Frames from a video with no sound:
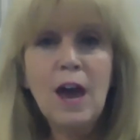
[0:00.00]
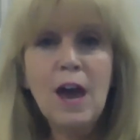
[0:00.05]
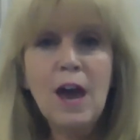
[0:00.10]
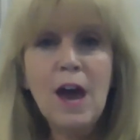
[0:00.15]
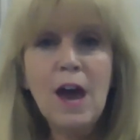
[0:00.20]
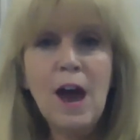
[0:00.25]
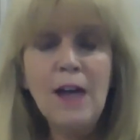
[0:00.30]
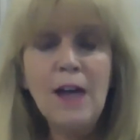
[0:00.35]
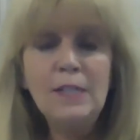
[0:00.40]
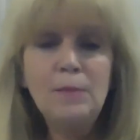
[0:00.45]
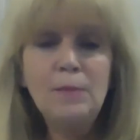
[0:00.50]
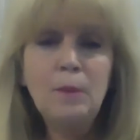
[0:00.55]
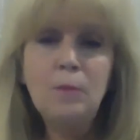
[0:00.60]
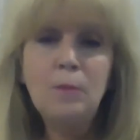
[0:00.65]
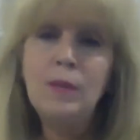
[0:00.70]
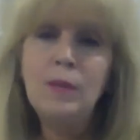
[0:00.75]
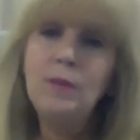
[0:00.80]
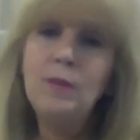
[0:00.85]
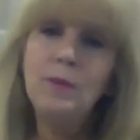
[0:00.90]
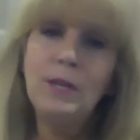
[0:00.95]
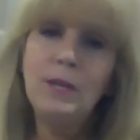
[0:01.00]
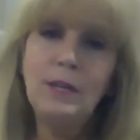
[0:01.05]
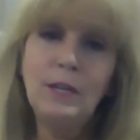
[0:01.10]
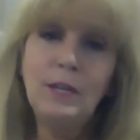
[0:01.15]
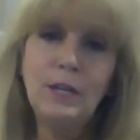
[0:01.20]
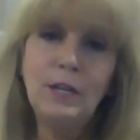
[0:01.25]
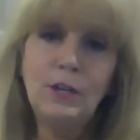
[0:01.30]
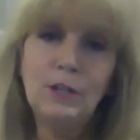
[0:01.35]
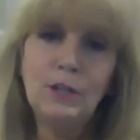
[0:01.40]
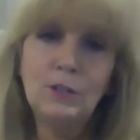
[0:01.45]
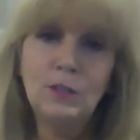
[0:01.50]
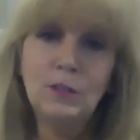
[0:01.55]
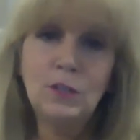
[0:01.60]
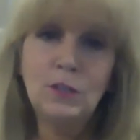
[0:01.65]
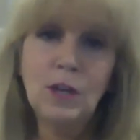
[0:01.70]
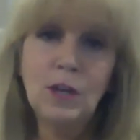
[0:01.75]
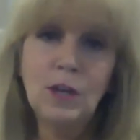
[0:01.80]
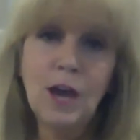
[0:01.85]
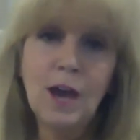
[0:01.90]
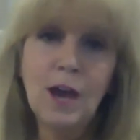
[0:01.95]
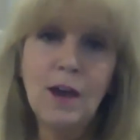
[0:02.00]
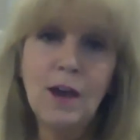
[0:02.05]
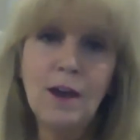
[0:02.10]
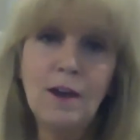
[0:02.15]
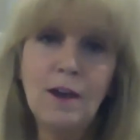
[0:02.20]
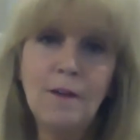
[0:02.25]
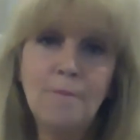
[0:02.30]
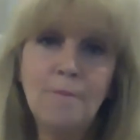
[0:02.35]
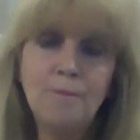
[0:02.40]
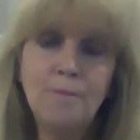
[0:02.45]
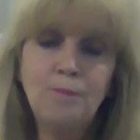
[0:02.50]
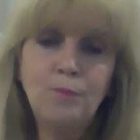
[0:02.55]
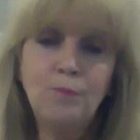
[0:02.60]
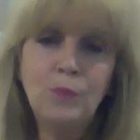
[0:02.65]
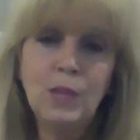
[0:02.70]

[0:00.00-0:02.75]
I spent many, many years um,